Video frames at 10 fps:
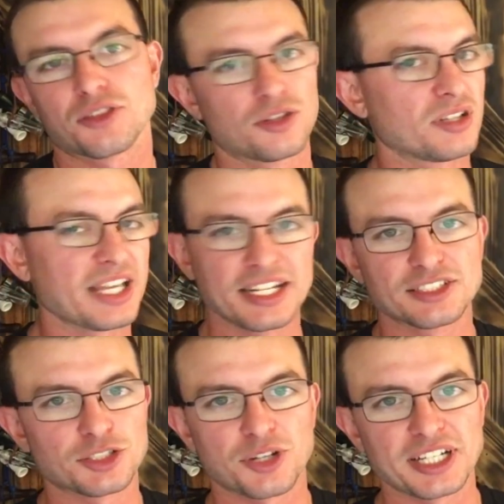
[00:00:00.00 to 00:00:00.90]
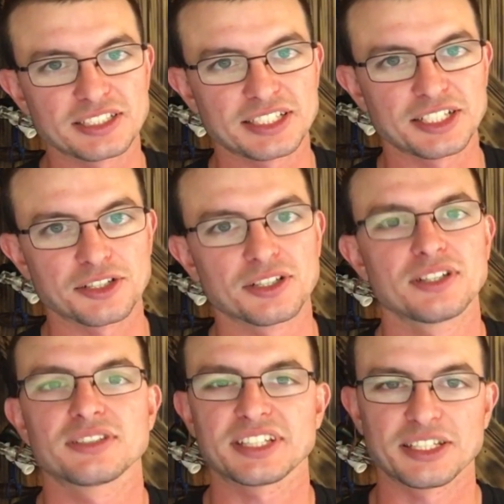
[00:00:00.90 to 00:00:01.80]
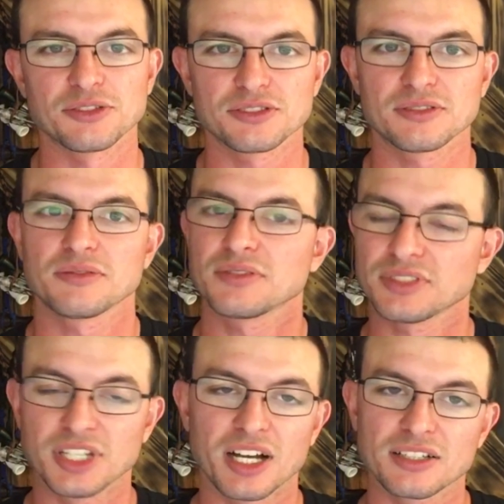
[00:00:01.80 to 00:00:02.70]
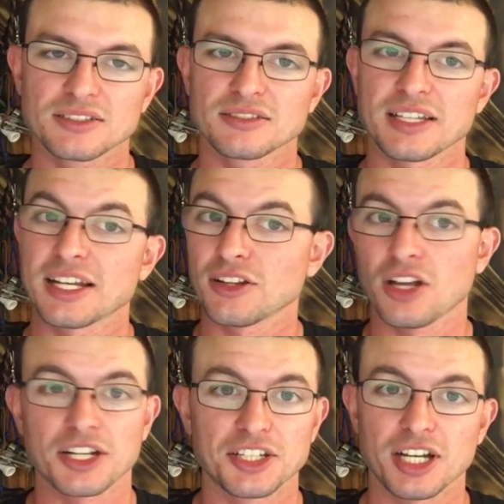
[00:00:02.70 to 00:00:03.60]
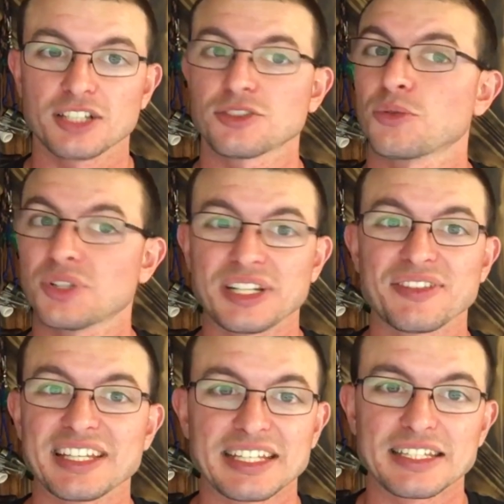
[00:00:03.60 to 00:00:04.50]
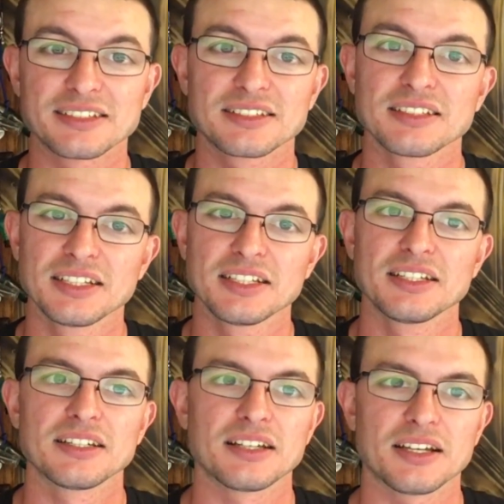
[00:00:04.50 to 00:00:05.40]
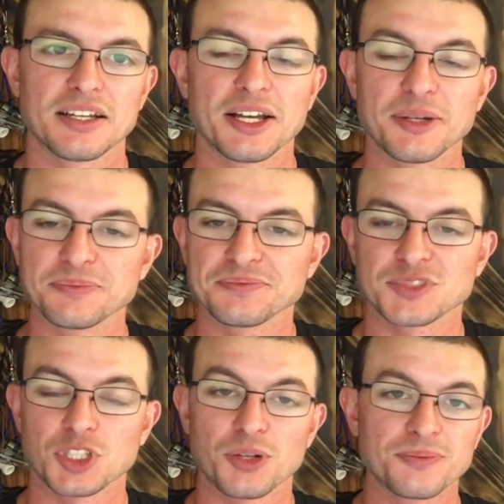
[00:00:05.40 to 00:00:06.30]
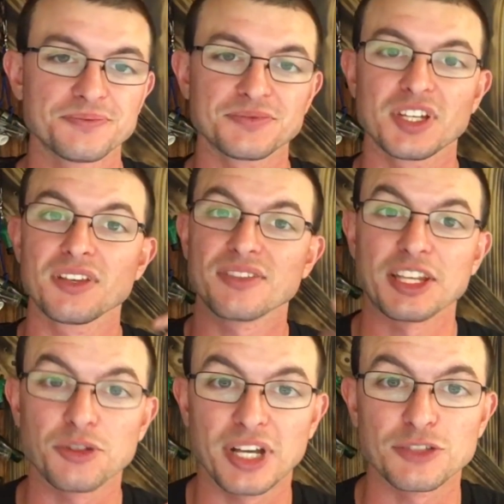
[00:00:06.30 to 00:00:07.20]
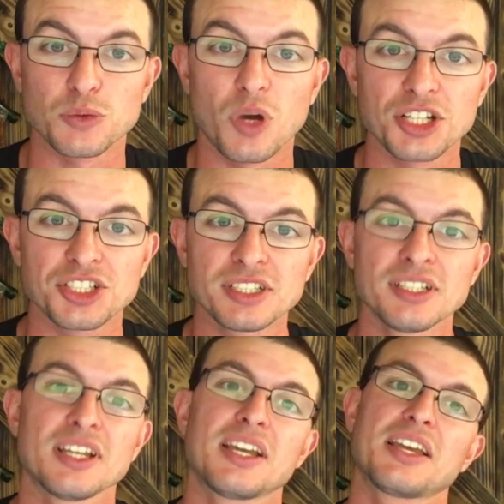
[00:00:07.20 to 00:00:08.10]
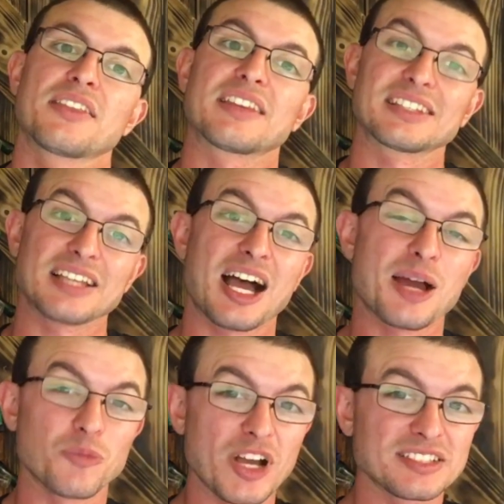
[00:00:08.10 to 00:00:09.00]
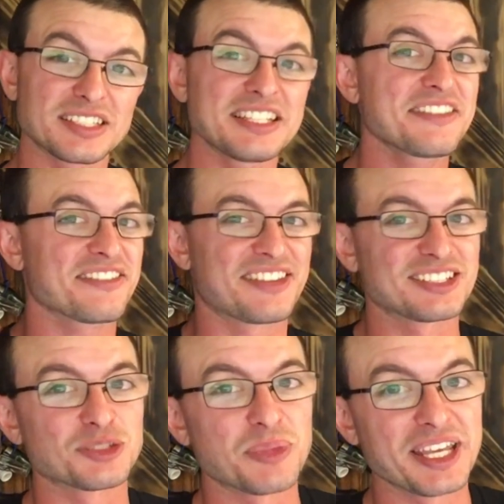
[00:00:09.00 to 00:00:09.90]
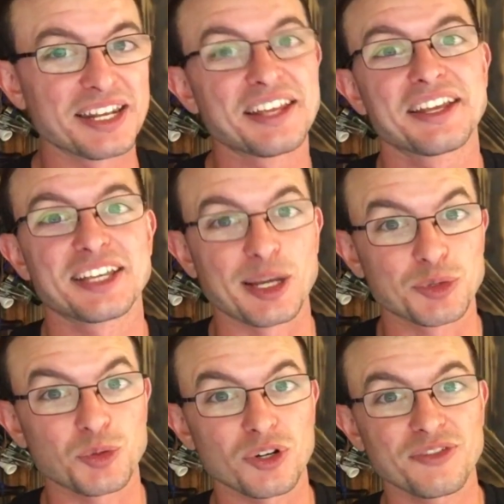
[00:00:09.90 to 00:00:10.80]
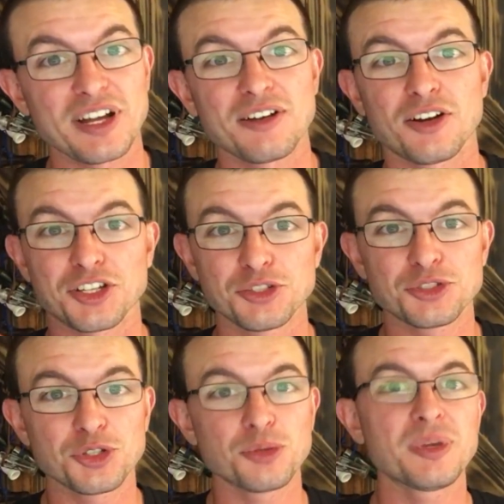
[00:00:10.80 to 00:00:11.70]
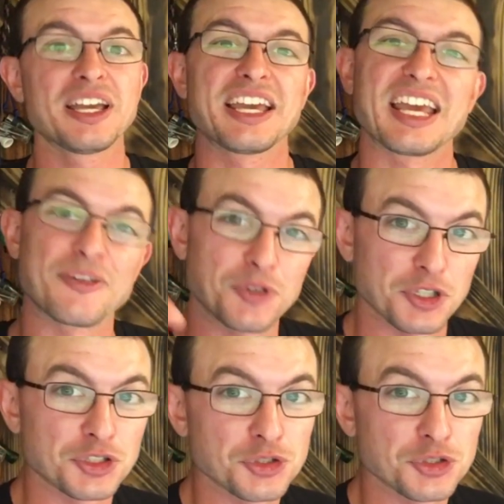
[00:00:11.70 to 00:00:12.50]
the latest and greatest gear to kill ducks, and a lot of ducks, or even geese. So, thank you guys for watching. I'm Wesley. This has been Campus Waterfowl on YouTube. If you're